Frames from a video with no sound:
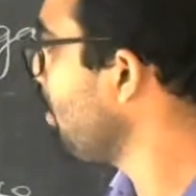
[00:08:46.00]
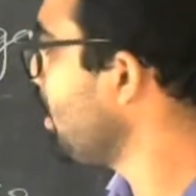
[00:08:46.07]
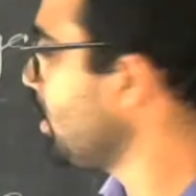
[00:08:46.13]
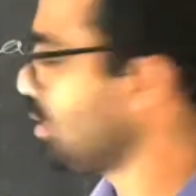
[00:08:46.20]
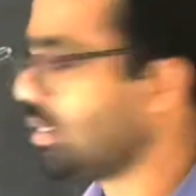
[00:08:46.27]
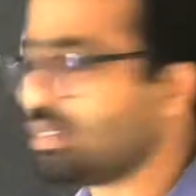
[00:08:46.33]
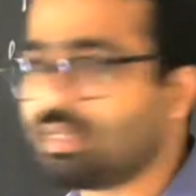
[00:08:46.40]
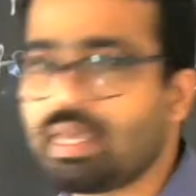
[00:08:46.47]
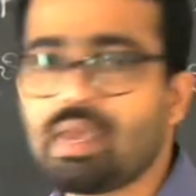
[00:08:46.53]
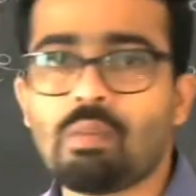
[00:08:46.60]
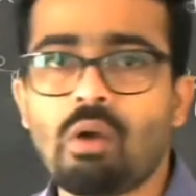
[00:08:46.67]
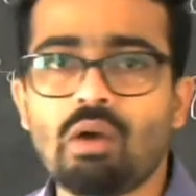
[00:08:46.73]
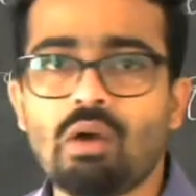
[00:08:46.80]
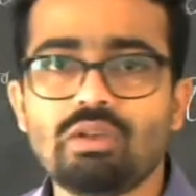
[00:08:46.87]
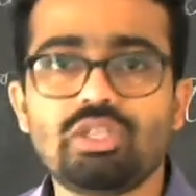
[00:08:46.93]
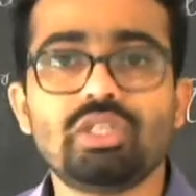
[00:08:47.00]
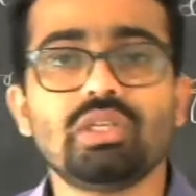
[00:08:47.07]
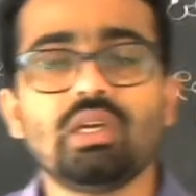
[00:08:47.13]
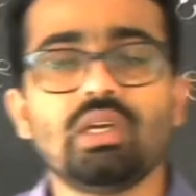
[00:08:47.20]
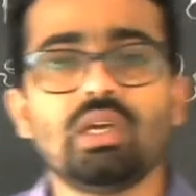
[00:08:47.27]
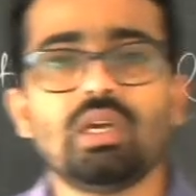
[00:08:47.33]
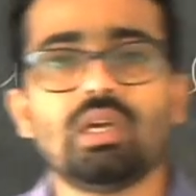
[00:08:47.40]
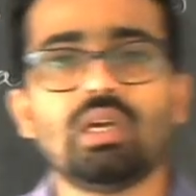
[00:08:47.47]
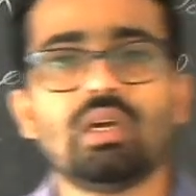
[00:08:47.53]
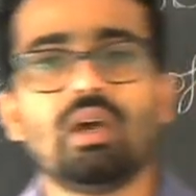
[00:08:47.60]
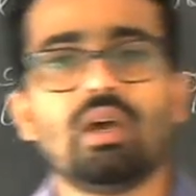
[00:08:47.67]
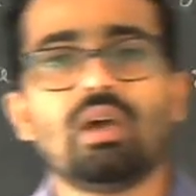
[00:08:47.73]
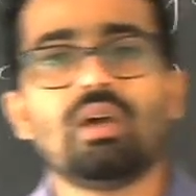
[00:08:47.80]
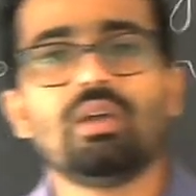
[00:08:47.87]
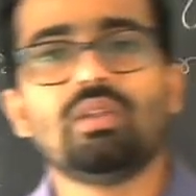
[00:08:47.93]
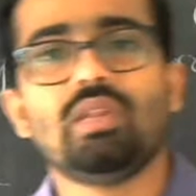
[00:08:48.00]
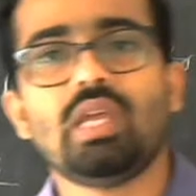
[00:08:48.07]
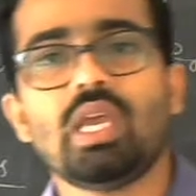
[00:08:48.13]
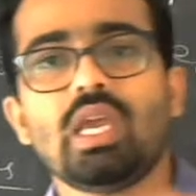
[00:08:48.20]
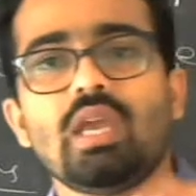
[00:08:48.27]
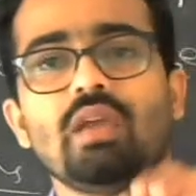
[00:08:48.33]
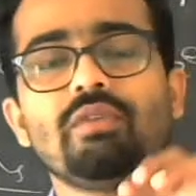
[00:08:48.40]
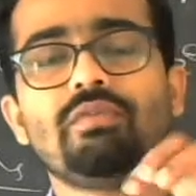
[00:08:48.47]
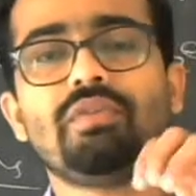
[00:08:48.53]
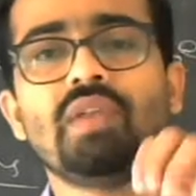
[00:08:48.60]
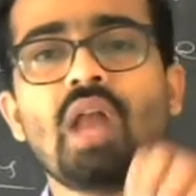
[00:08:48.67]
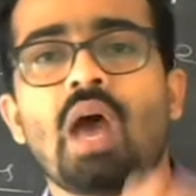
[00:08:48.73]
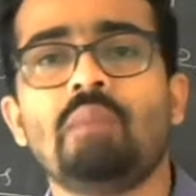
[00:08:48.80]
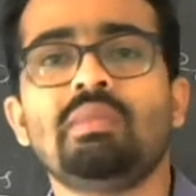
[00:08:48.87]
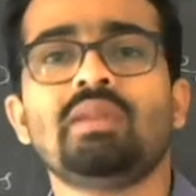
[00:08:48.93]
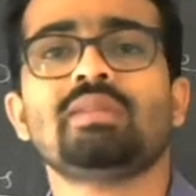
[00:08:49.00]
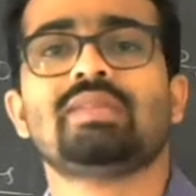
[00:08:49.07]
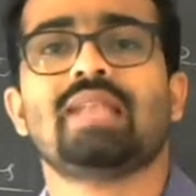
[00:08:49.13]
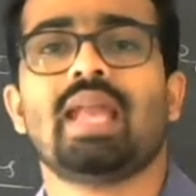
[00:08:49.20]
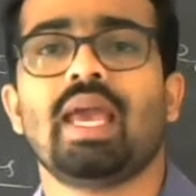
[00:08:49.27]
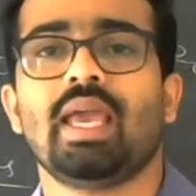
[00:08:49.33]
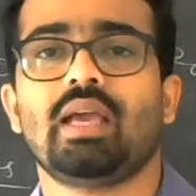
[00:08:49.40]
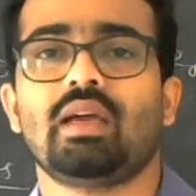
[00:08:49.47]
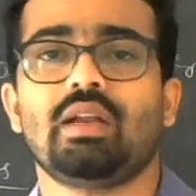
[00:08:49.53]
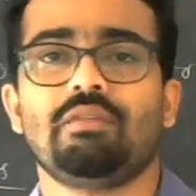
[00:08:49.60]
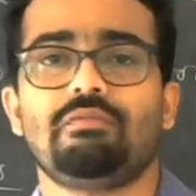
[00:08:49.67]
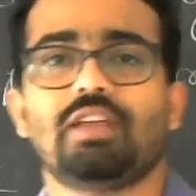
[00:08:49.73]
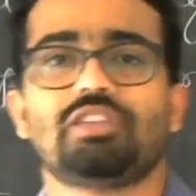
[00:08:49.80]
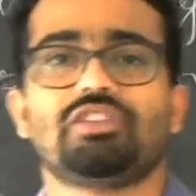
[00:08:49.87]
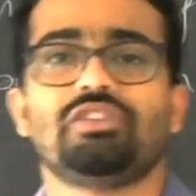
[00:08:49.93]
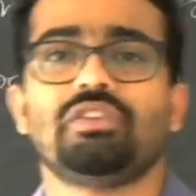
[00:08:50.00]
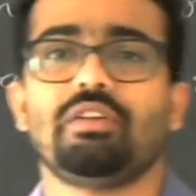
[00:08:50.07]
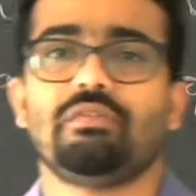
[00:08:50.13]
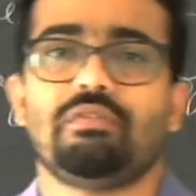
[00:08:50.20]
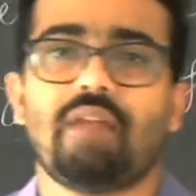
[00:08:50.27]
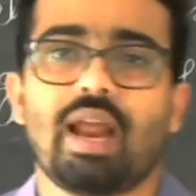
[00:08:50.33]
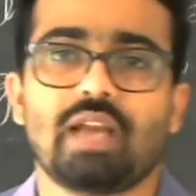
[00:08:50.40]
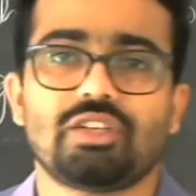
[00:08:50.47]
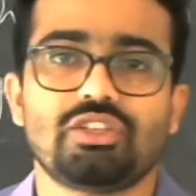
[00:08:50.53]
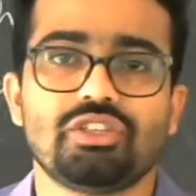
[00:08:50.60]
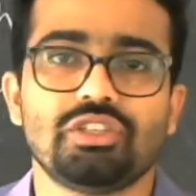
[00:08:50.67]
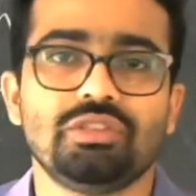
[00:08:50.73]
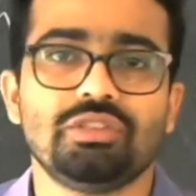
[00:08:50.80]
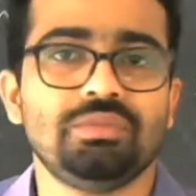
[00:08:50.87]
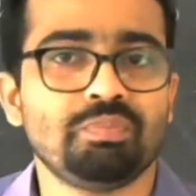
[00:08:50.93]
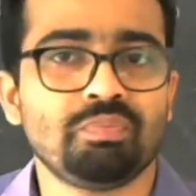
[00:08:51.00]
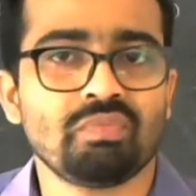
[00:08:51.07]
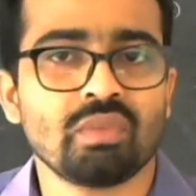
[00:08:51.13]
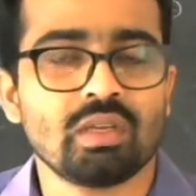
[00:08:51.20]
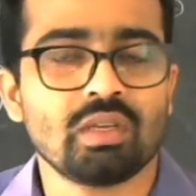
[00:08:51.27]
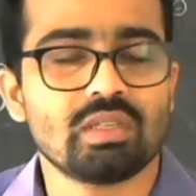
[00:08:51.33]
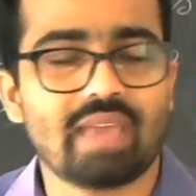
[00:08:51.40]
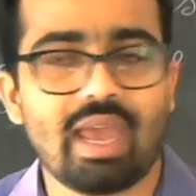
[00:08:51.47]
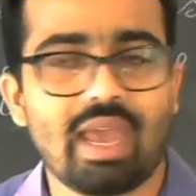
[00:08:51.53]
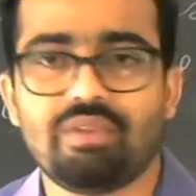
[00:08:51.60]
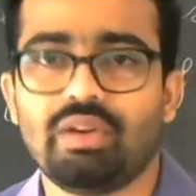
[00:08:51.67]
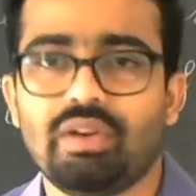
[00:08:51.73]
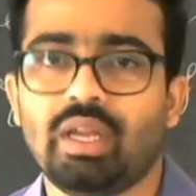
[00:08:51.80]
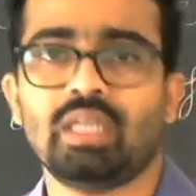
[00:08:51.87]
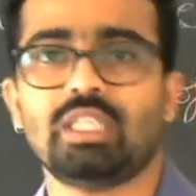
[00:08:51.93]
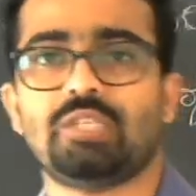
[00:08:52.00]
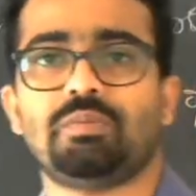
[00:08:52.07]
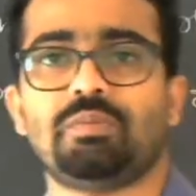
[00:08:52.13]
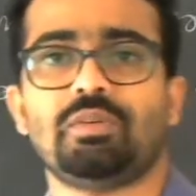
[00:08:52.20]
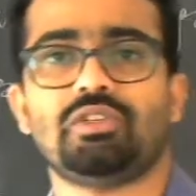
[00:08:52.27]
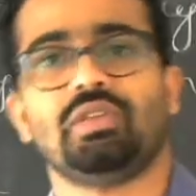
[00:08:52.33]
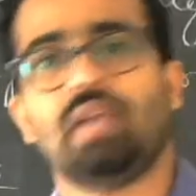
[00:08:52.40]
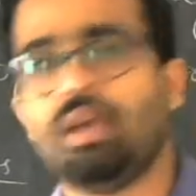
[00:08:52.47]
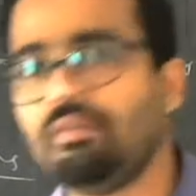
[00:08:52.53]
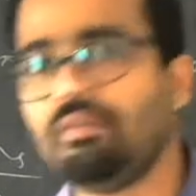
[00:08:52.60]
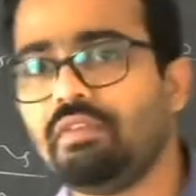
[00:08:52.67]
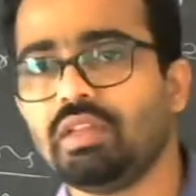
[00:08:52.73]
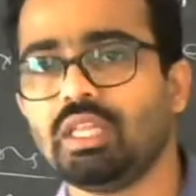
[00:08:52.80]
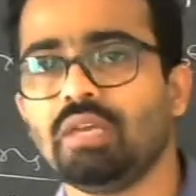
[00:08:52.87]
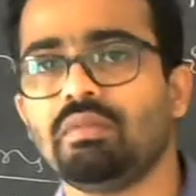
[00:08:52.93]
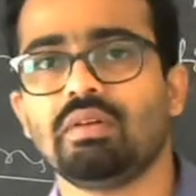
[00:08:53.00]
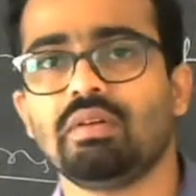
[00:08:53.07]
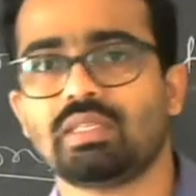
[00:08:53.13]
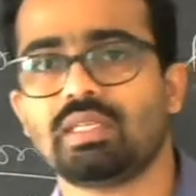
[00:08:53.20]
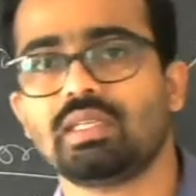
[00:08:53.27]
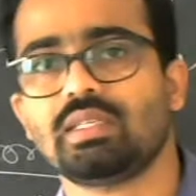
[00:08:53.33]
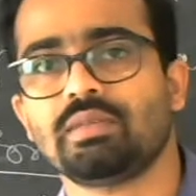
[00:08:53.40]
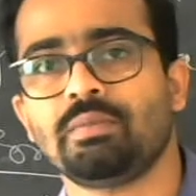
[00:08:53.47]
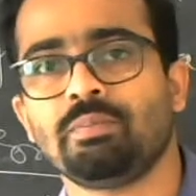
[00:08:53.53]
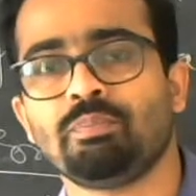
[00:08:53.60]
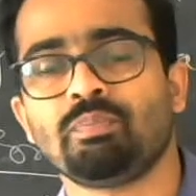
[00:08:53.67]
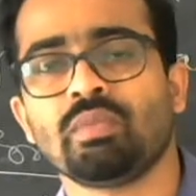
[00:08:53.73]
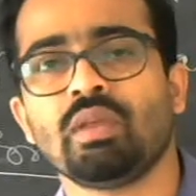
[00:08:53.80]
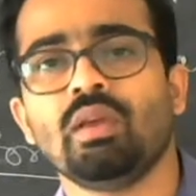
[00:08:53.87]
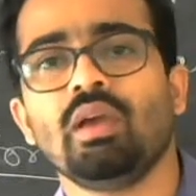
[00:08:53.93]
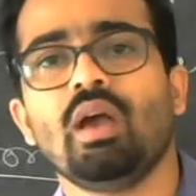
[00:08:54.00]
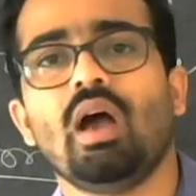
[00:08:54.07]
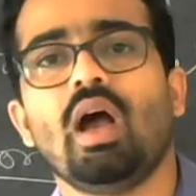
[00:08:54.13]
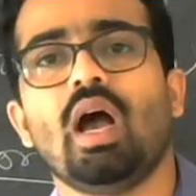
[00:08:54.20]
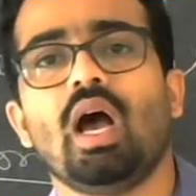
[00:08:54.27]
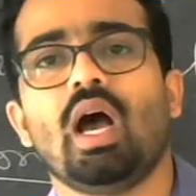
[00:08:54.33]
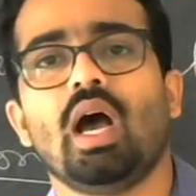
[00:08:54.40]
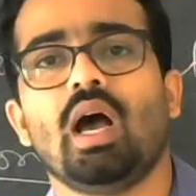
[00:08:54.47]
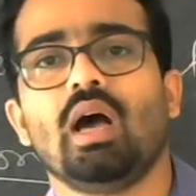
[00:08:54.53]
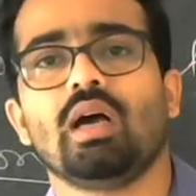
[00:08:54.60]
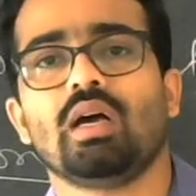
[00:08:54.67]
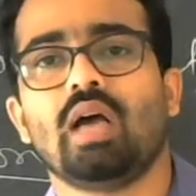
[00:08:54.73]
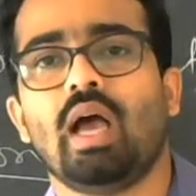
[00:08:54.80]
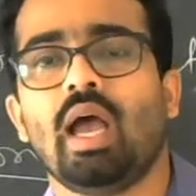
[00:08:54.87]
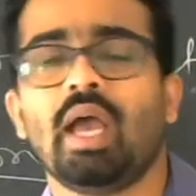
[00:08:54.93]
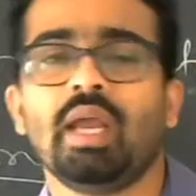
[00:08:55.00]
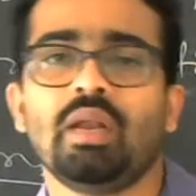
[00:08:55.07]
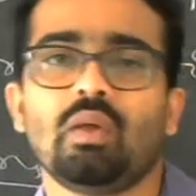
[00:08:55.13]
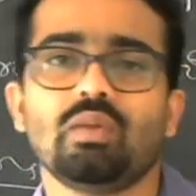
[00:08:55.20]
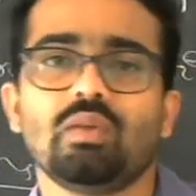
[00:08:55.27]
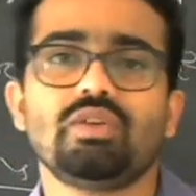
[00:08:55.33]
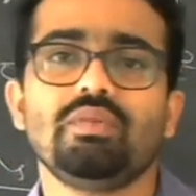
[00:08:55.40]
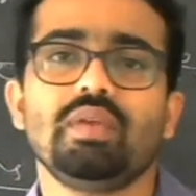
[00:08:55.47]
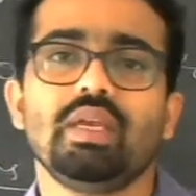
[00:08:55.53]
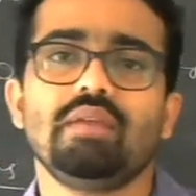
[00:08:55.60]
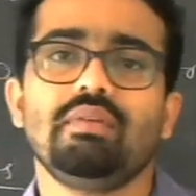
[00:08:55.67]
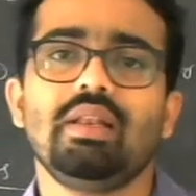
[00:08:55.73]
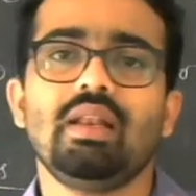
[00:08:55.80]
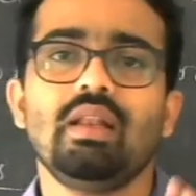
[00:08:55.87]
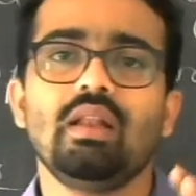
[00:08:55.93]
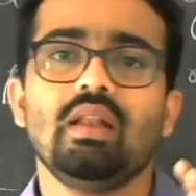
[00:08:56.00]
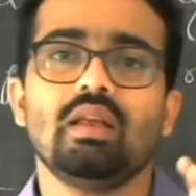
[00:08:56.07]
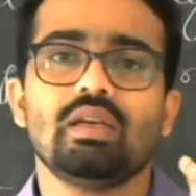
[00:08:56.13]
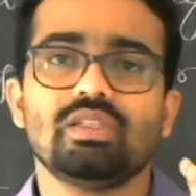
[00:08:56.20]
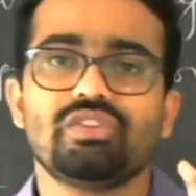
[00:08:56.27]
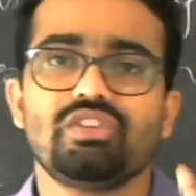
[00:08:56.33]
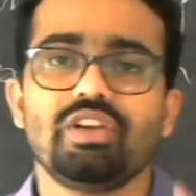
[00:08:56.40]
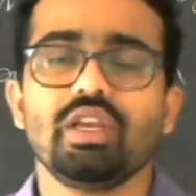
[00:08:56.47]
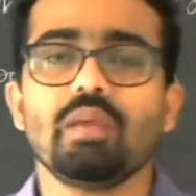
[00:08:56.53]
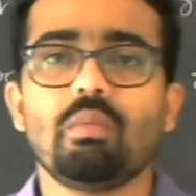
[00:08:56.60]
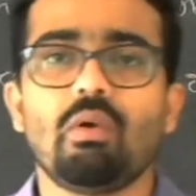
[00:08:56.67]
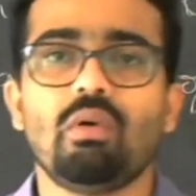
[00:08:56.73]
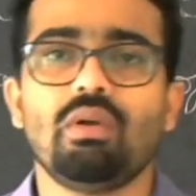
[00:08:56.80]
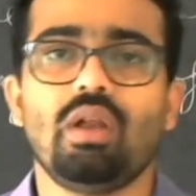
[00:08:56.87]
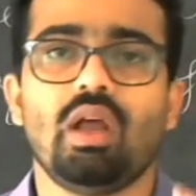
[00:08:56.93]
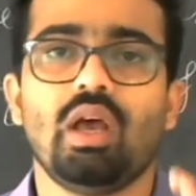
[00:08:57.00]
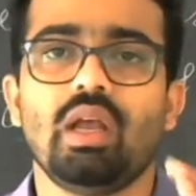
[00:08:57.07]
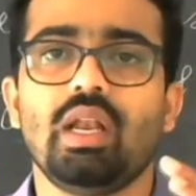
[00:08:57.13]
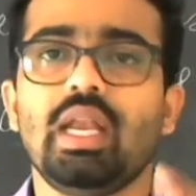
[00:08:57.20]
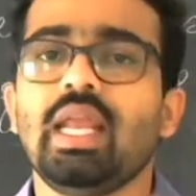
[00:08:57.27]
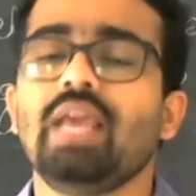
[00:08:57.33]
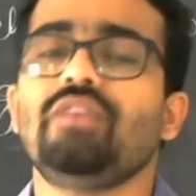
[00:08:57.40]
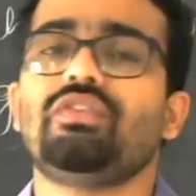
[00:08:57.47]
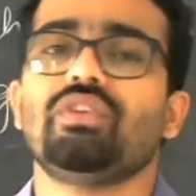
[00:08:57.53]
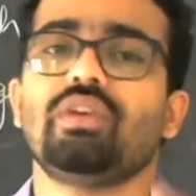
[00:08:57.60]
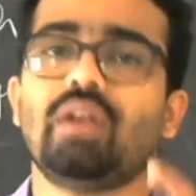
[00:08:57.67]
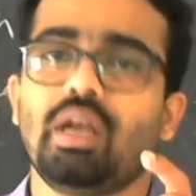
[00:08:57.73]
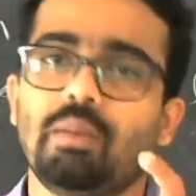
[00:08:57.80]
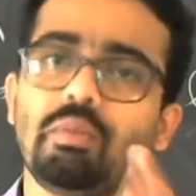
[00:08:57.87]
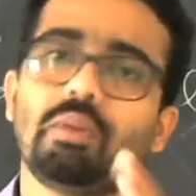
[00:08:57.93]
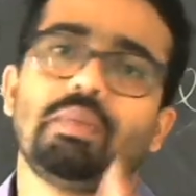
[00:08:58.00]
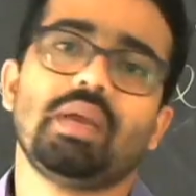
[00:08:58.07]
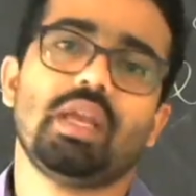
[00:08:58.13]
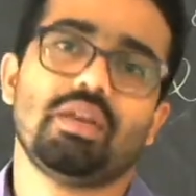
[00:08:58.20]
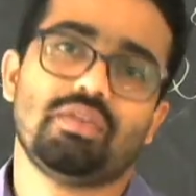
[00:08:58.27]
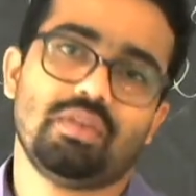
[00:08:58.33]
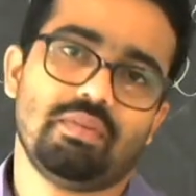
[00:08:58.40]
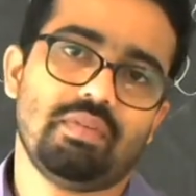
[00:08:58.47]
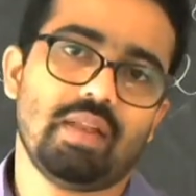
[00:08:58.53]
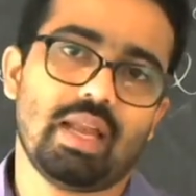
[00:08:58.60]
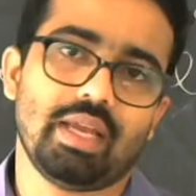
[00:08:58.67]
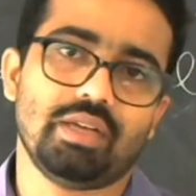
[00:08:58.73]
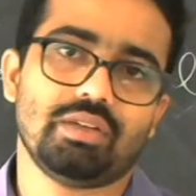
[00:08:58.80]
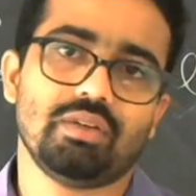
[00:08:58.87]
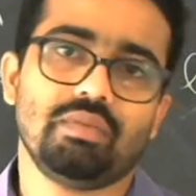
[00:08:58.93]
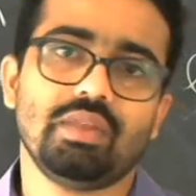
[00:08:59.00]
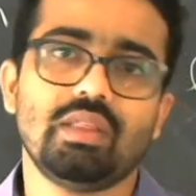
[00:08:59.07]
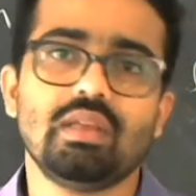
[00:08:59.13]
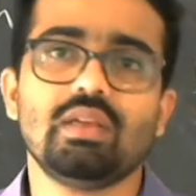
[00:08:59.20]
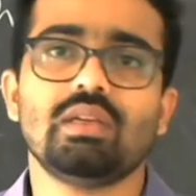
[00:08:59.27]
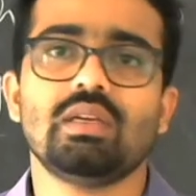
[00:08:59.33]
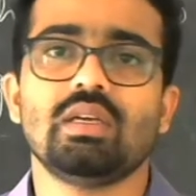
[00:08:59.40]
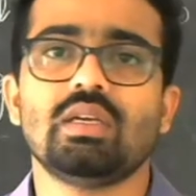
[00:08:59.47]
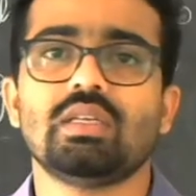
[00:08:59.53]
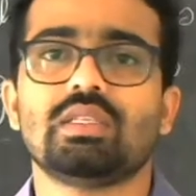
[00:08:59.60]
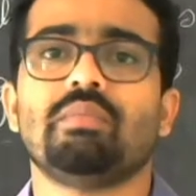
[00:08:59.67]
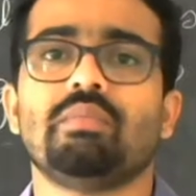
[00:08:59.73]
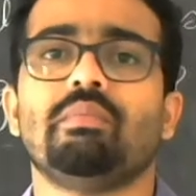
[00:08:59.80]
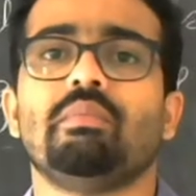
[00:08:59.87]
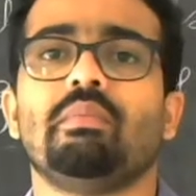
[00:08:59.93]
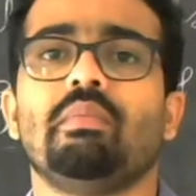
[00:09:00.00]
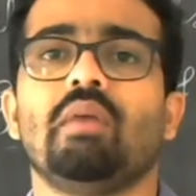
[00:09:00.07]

discussing about the phenomena like reflection, refraction, scattering, dispersion, everything we will discuss. And also we will study about nature and propagation of light with some